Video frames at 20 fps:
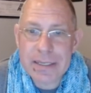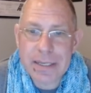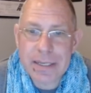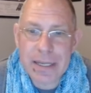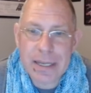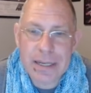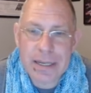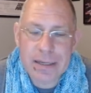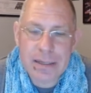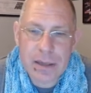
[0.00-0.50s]

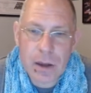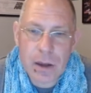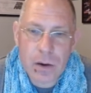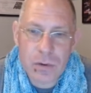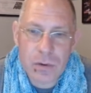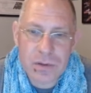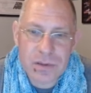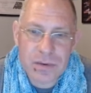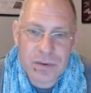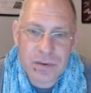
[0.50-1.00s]
It
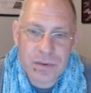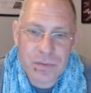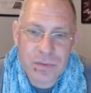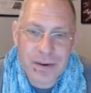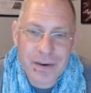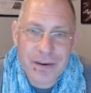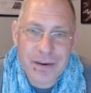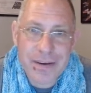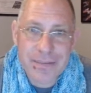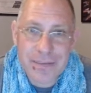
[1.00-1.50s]
goes
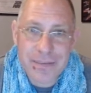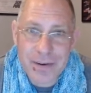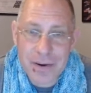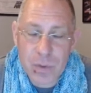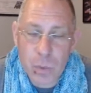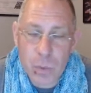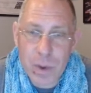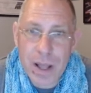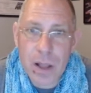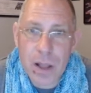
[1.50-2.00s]
very, very
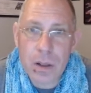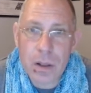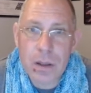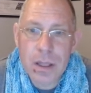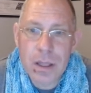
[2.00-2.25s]
well